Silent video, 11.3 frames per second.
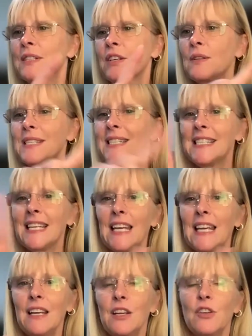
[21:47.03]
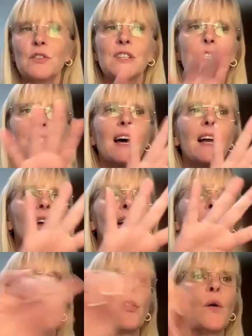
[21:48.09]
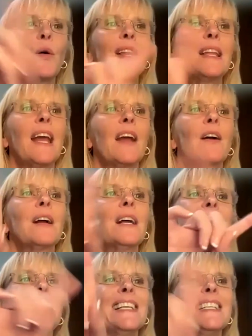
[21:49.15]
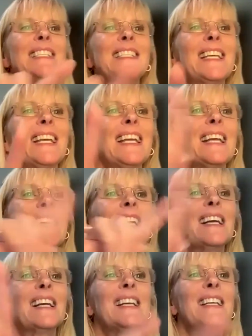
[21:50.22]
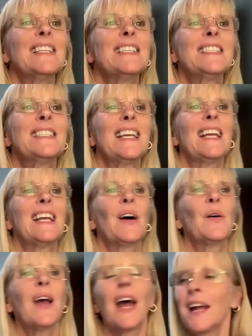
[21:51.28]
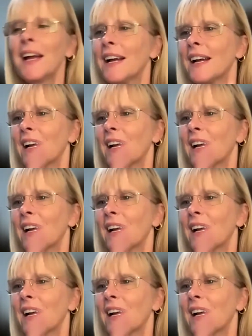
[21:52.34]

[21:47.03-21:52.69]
So Z, you just kind of throw it in the air. Z, okay?